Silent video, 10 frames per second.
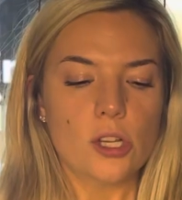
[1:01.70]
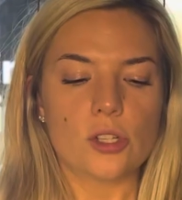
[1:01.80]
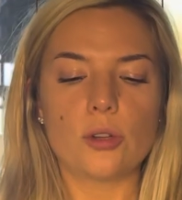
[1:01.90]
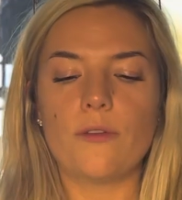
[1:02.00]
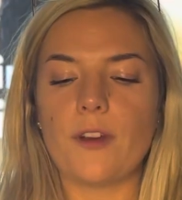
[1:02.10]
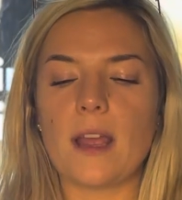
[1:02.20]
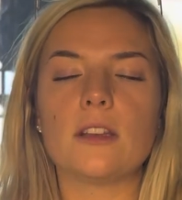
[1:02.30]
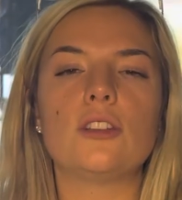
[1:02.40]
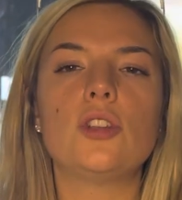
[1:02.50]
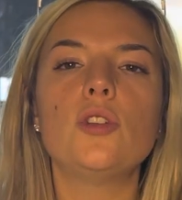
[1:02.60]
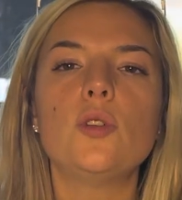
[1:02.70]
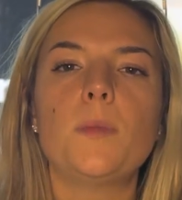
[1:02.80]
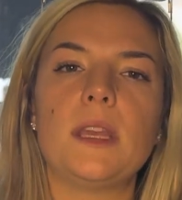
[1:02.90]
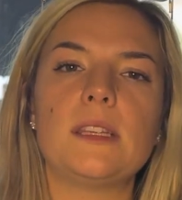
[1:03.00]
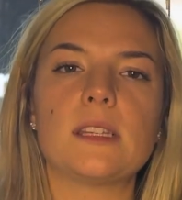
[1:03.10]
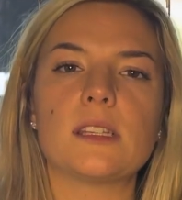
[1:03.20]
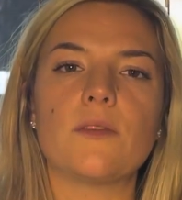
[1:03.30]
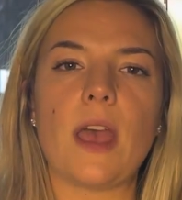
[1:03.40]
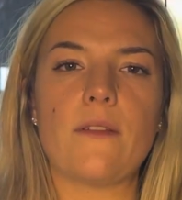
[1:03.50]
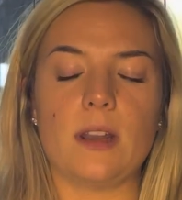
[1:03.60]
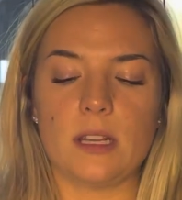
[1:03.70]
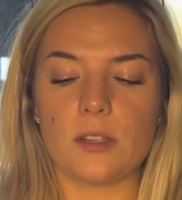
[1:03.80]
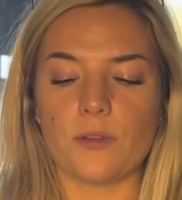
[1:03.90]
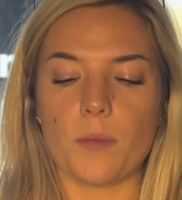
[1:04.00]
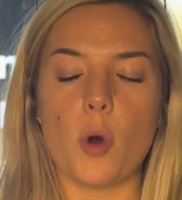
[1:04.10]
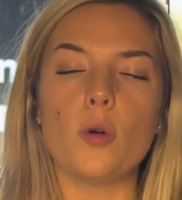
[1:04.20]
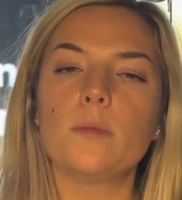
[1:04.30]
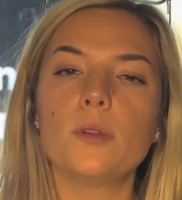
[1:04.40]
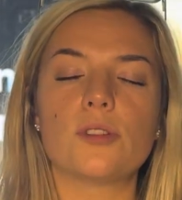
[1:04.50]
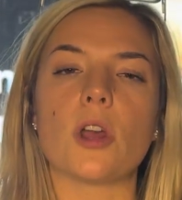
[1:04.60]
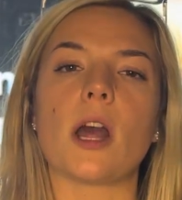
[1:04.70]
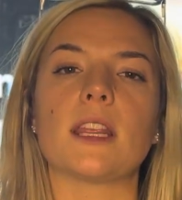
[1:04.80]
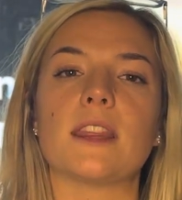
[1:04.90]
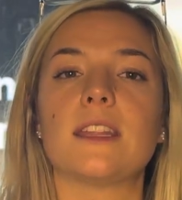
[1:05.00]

So you'll find 2 pieces of evidence from old Musani,